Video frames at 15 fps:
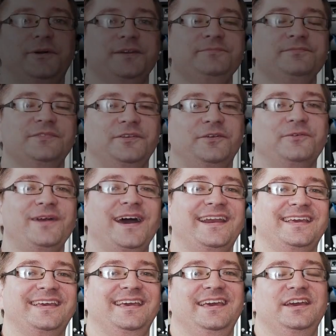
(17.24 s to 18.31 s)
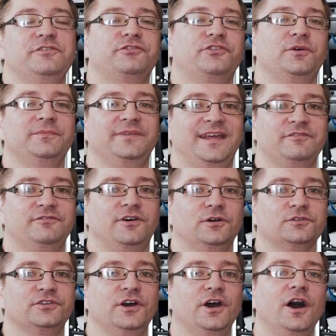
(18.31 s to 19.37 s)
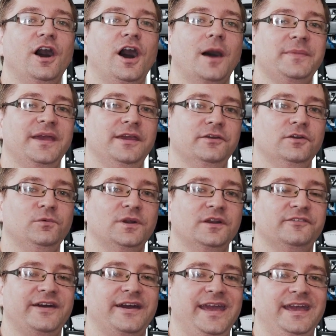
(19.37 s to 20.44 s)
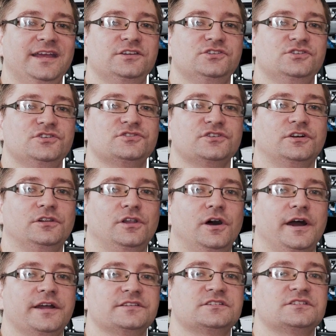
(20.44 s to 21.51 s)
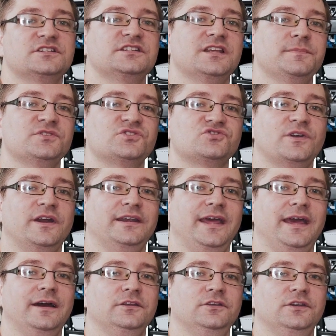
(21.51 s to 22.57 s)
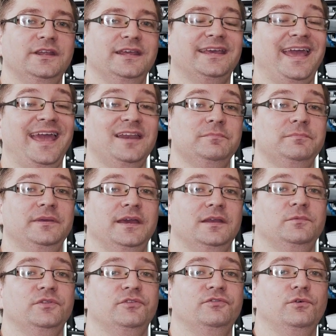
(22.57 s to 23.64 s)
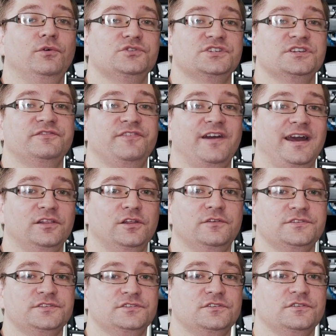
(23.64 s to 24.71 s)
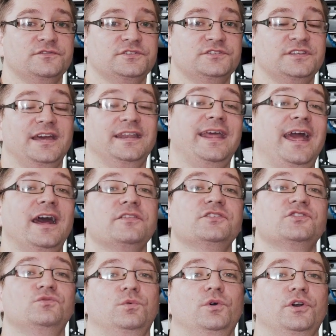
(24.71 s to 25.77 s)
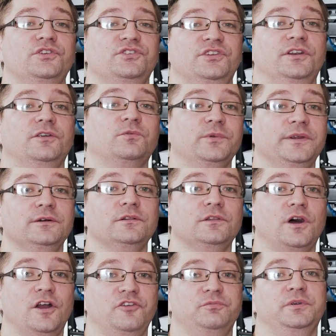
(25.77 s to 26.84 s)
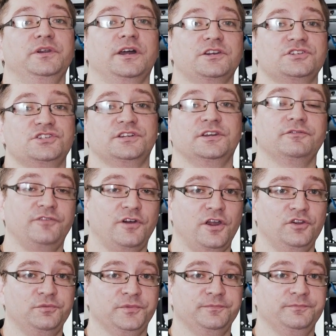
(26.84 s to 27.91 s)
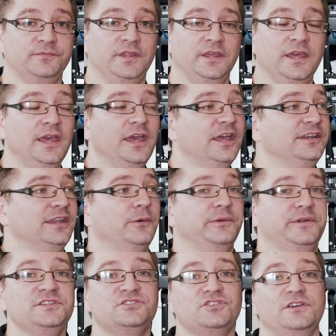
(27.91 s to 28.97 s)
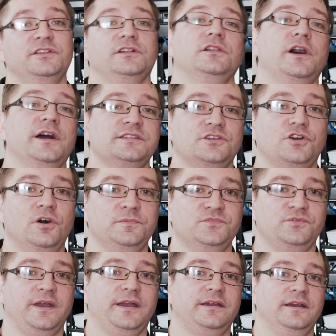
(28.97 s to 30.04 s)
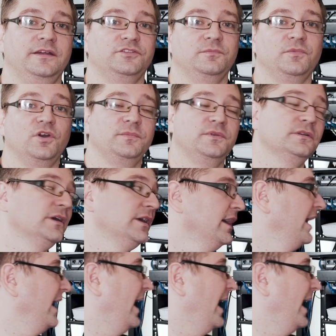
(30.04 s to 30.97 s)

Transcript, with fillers: everyone, Radek here from NetVault. I'm here at one of our end user clients to demonstrate our unique NBN with 4G failover service and how this works in a real life production environment. Now we're inside the client's comms rack at the moment